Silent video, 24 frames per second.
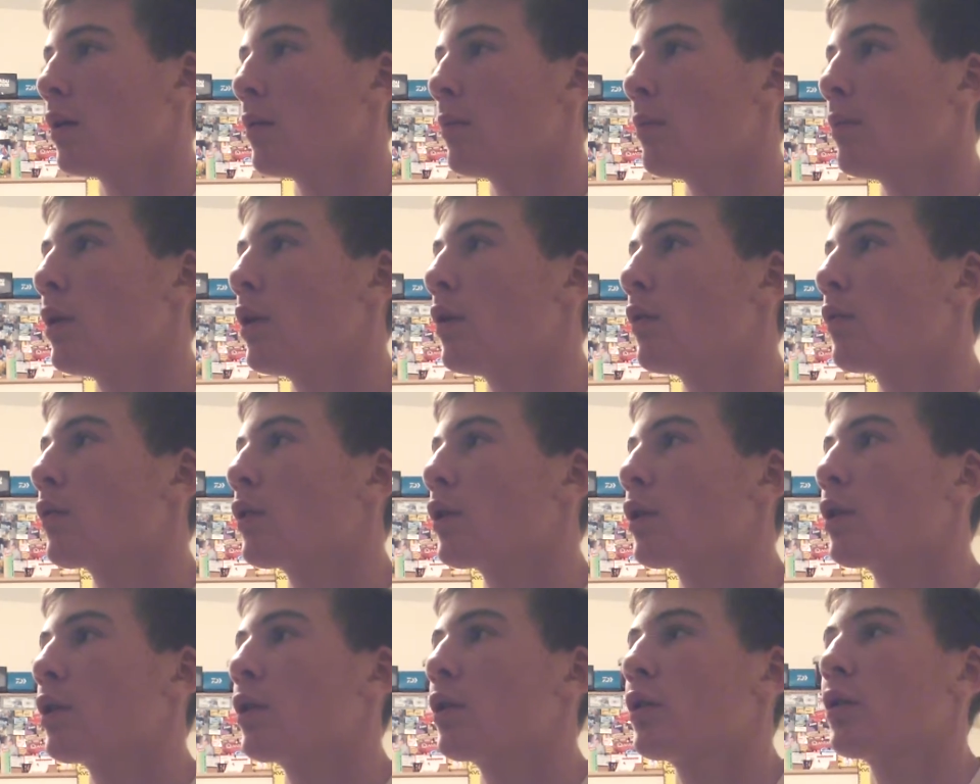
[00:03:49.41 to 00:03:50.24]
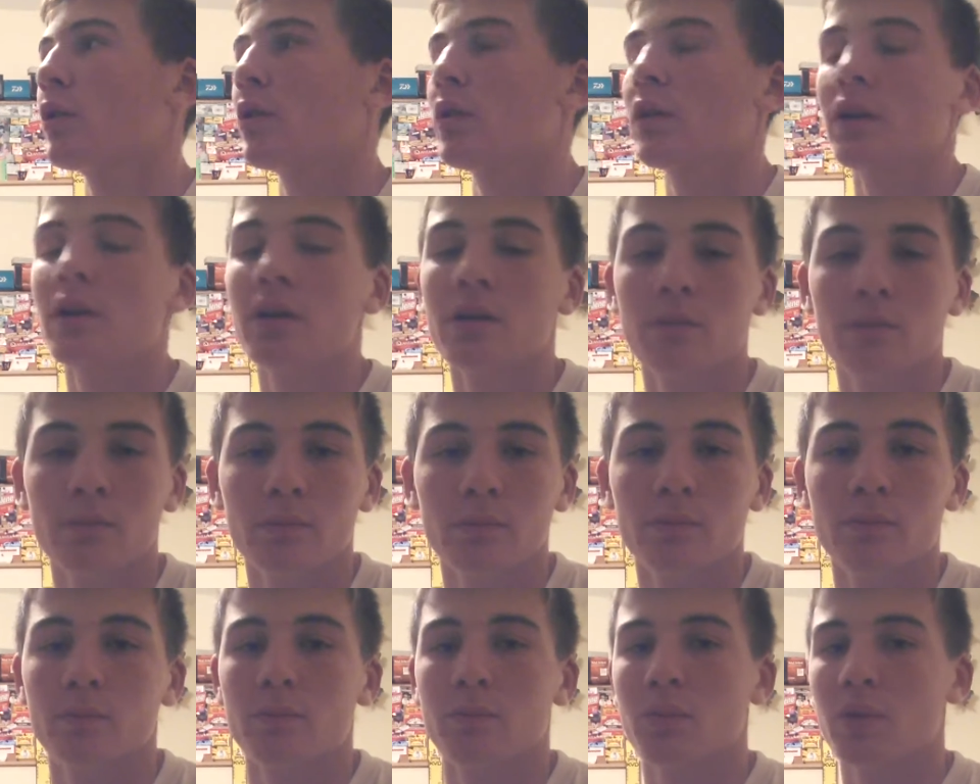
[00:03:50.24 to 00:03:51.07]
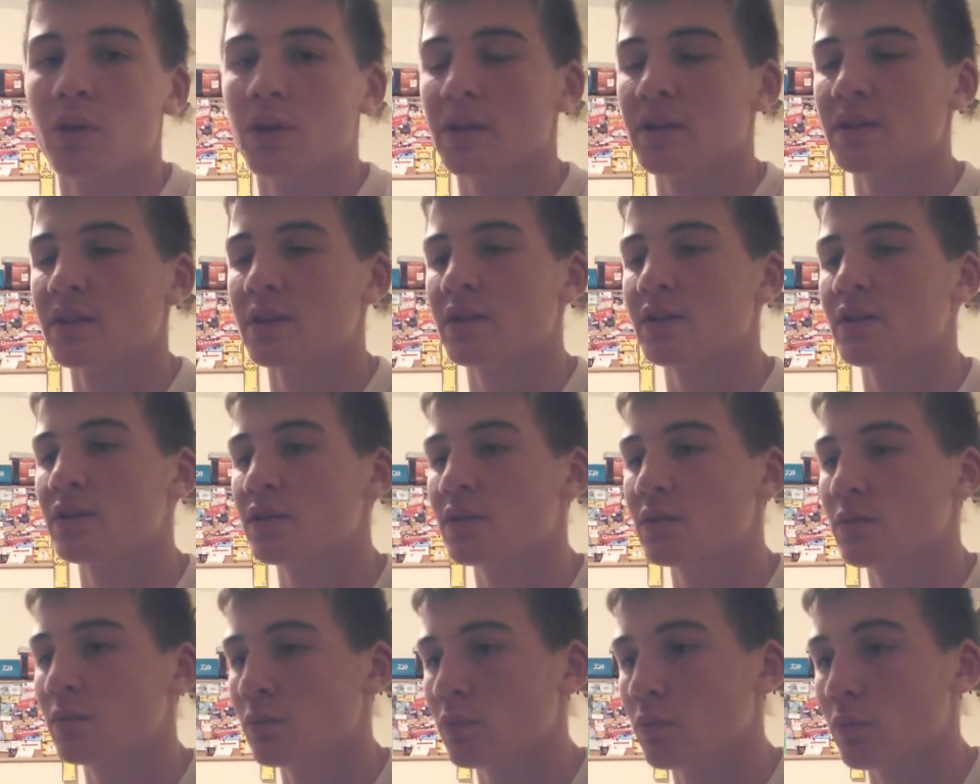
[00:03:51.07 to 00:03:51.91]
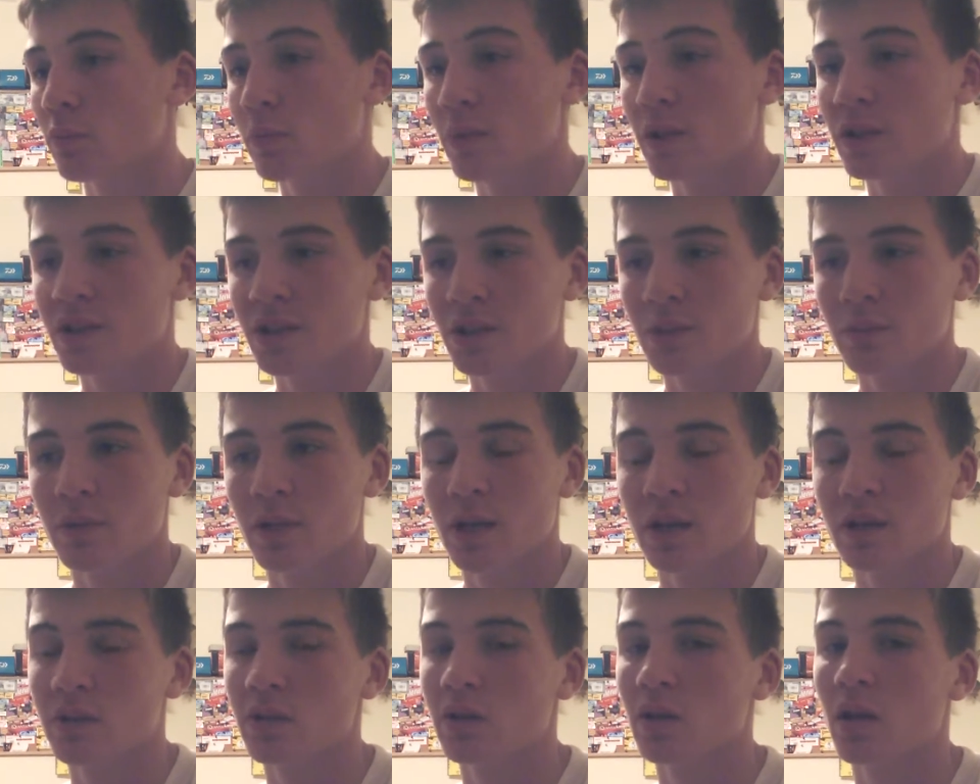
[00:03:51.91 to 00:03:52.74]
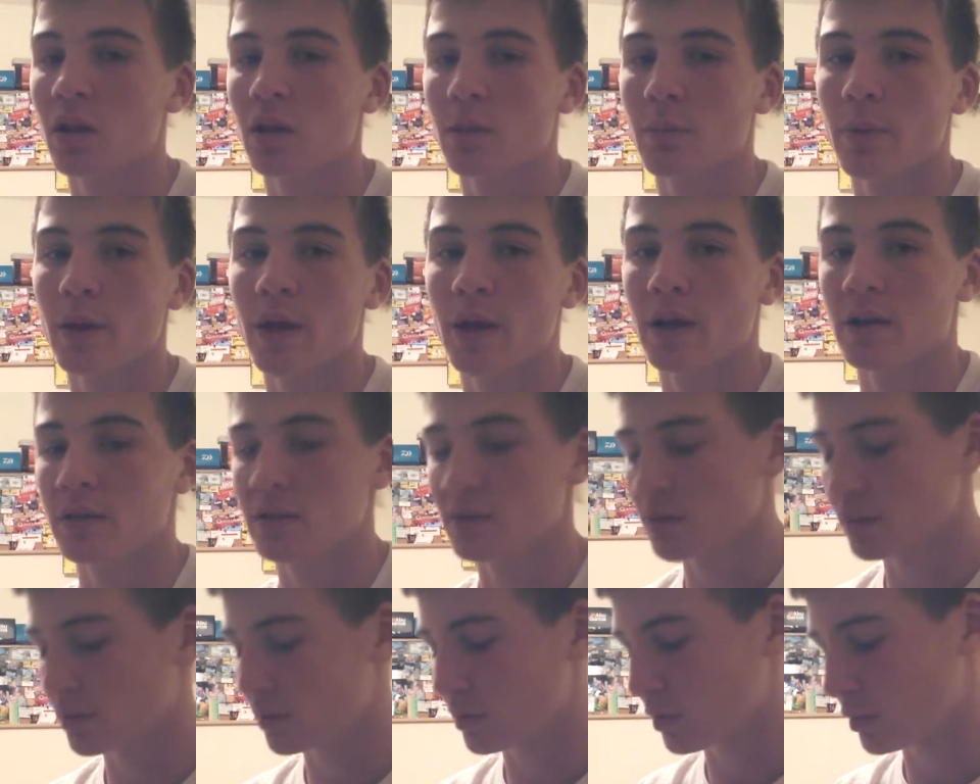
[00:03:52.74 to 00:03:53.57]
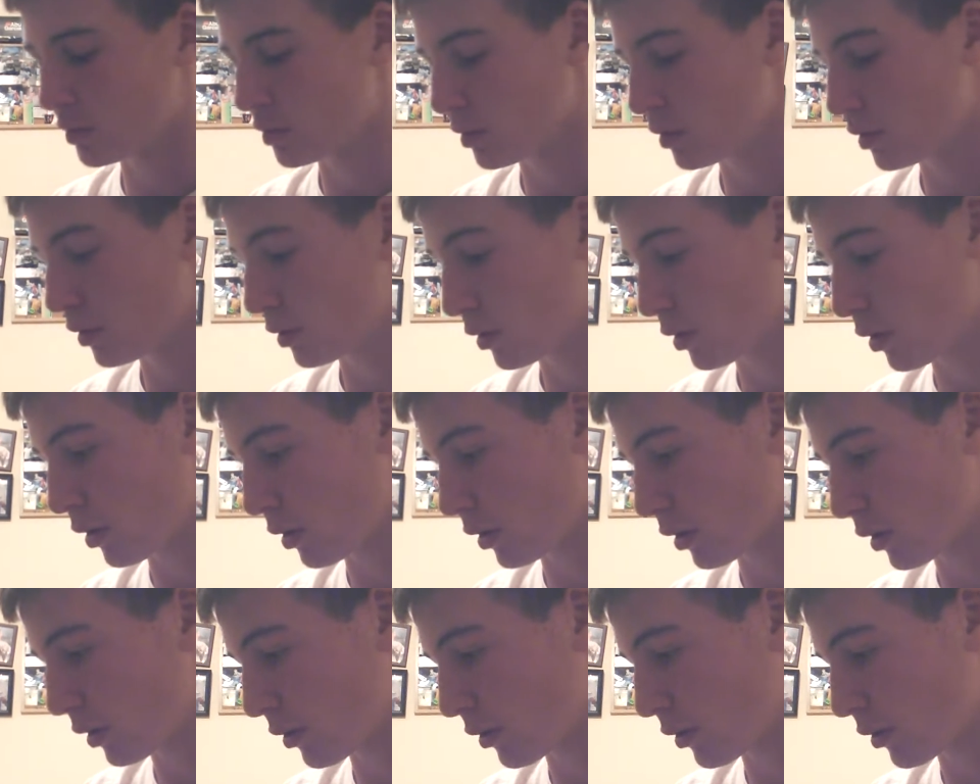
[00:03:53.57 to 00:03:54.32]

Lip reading: Milvern or places, we seem to catch a lot of bass on our